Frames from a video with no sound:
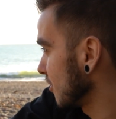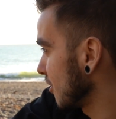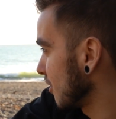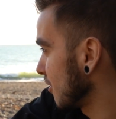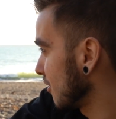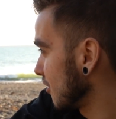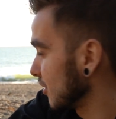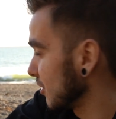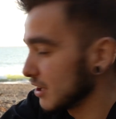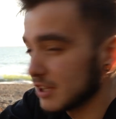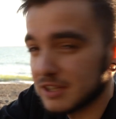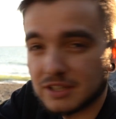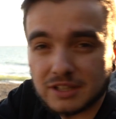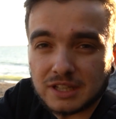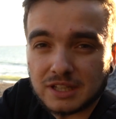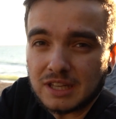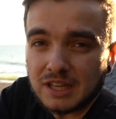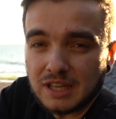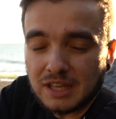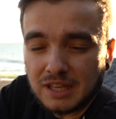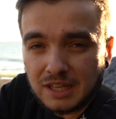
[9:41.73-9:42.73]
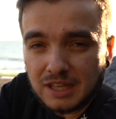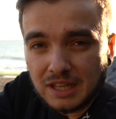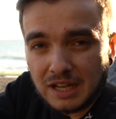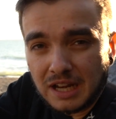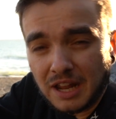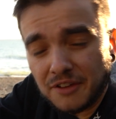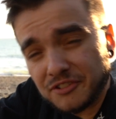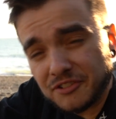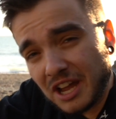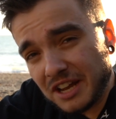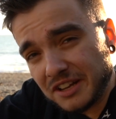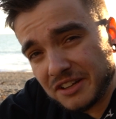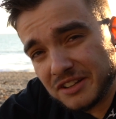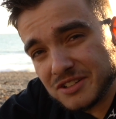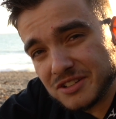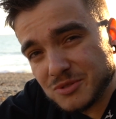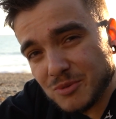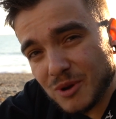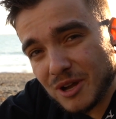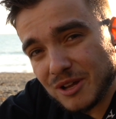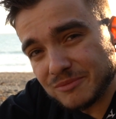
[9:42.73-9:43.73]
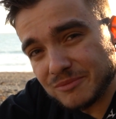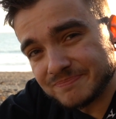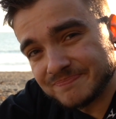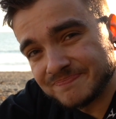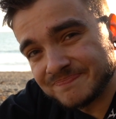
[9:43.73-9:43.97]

I left Canon as well.